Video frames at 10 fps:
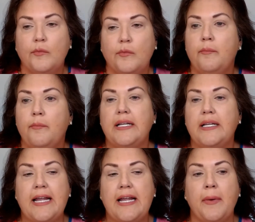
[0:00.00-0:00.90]
blend it
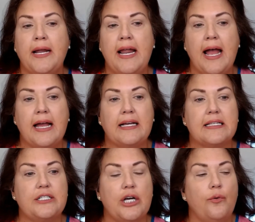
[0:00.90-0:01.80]
down my neck because I
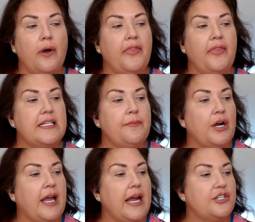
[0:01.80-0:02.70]
don't want that
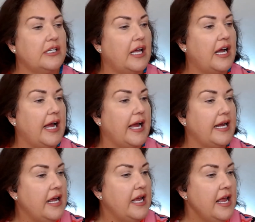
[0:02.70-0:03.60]
demarcation line.
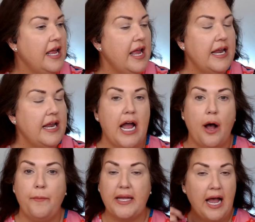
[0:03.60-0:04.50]
Now,
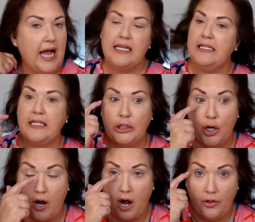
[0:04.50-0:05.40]
because I did glow
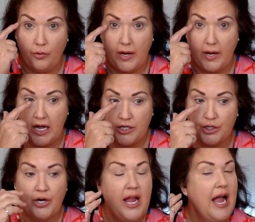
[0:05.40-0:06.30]
all the way
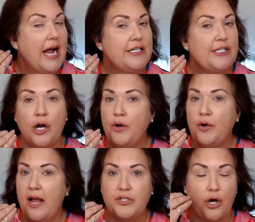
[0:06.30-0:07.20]
under, I don't have
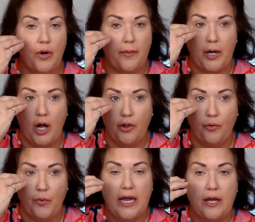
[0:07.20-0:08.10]
to go up all the
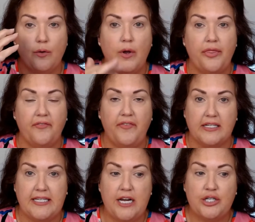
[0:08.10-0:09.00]
way with the
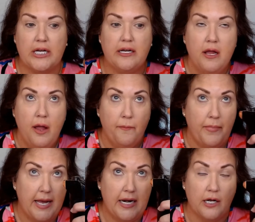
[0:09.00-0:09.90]
foundation,
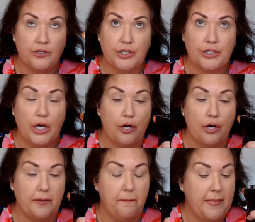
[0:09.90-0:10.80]
but I'll just go to
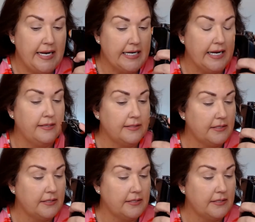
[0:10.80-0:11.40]
meet it.